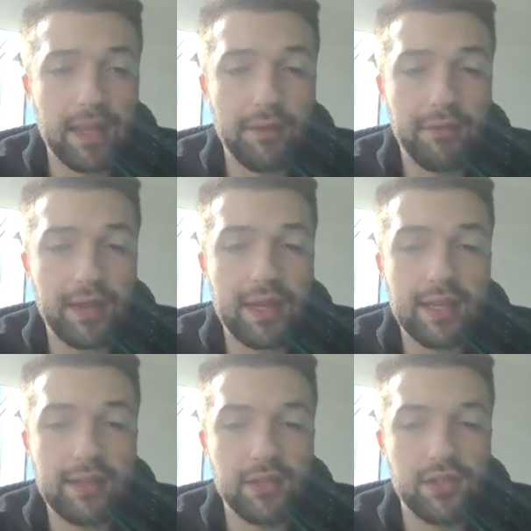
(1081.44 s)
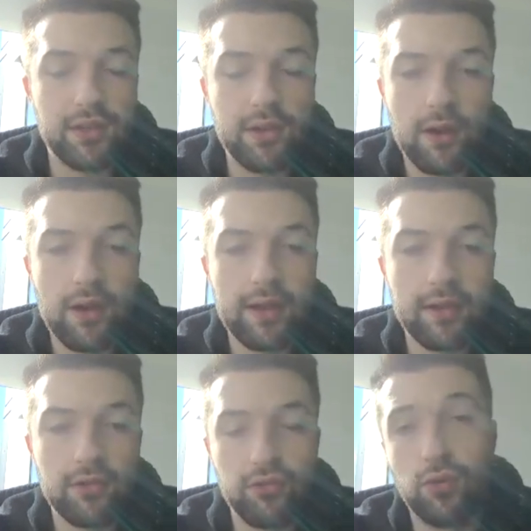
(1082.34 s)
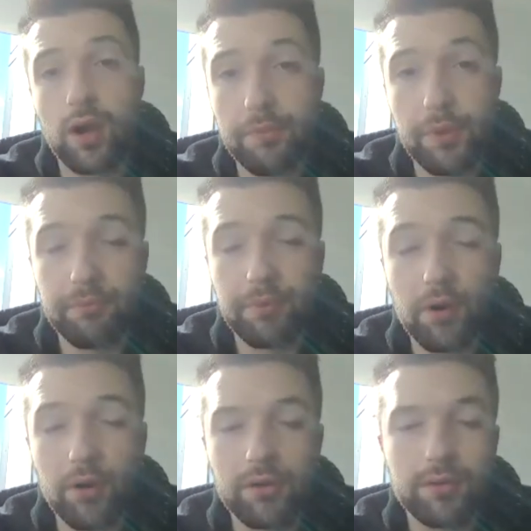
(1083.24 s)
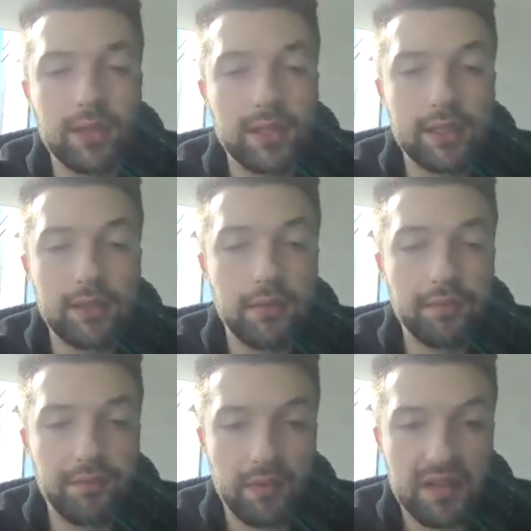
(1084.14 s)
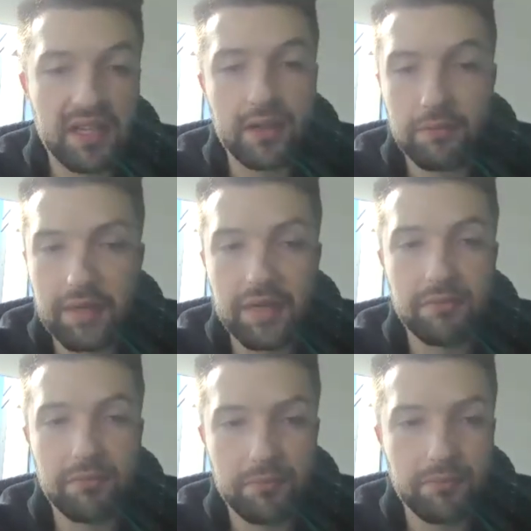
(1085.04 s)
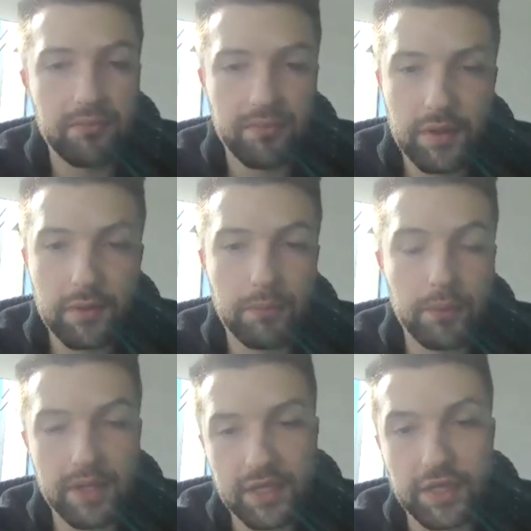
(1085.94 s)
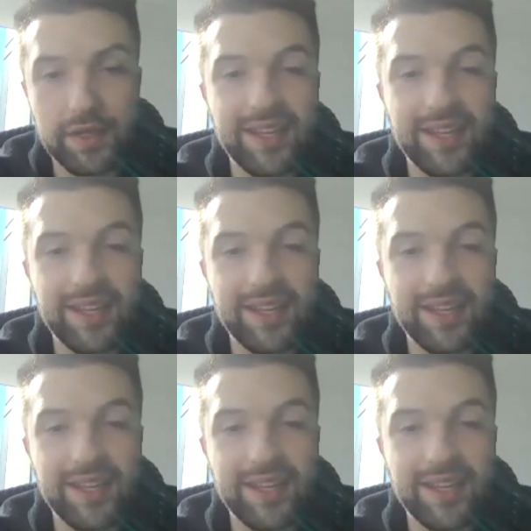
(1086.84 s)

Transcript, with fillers: if he does not drop the ball, I think he could be pretty good.